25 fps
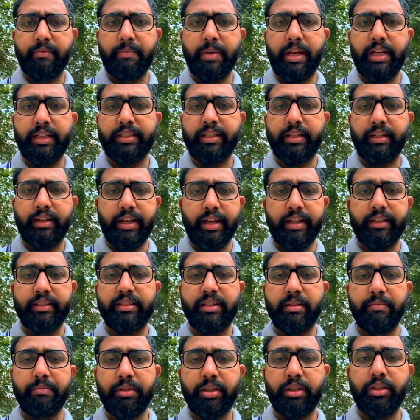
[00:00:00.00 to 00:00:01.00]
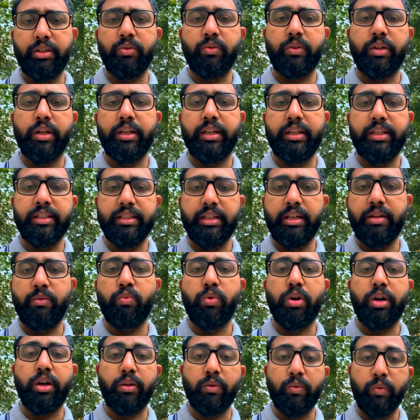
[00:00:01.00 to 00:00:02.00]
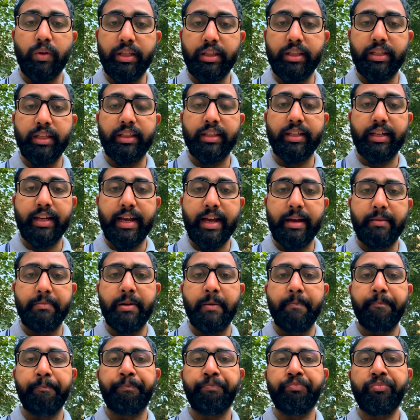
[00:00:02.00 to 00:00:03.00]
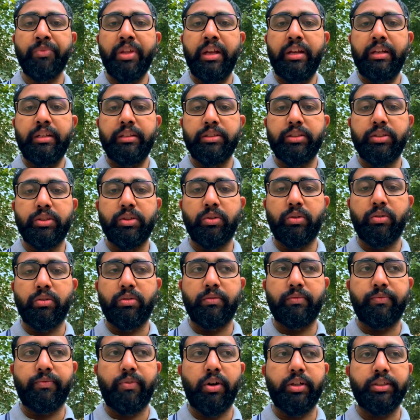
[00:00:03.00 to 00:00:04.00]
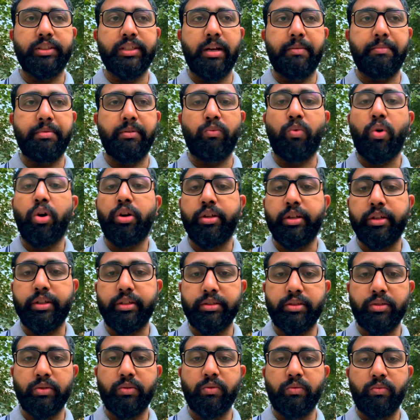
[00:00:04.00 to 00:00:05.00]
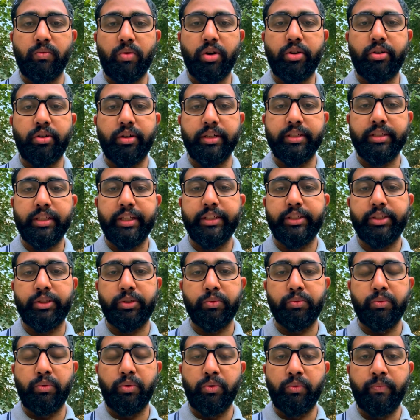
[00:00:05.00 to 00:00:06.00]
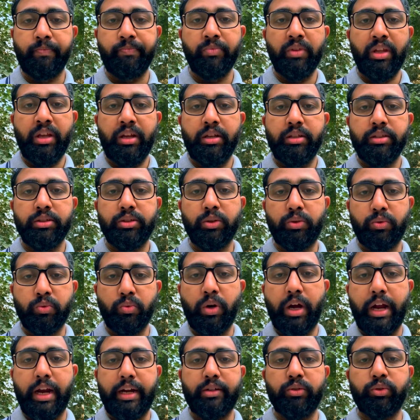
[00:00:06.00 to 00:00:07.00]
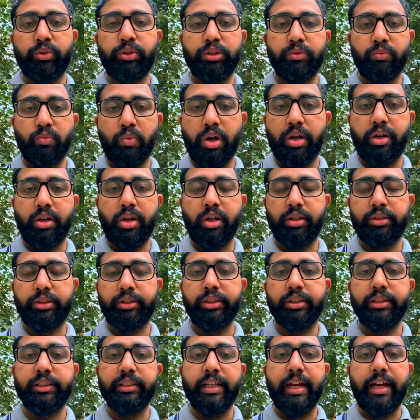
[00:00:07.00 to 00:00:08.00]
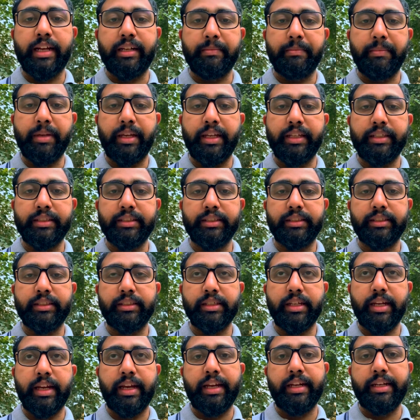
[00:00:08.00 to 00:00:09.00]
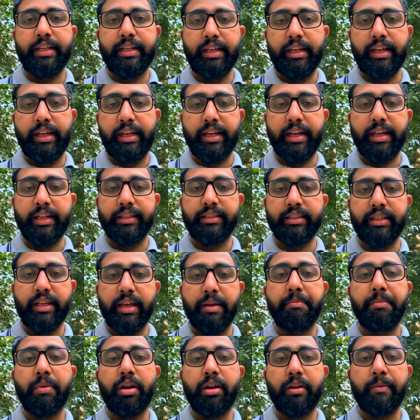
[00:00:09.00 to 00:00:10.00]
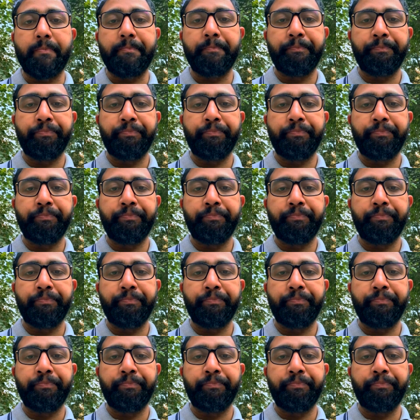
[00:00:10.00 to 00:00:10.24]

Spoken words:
mass, again, something you can easily work with in the lab. So, for example, water. So, water is H2O. So, 2 hydrogen, 1 oxygen, that makes 18 as the MR.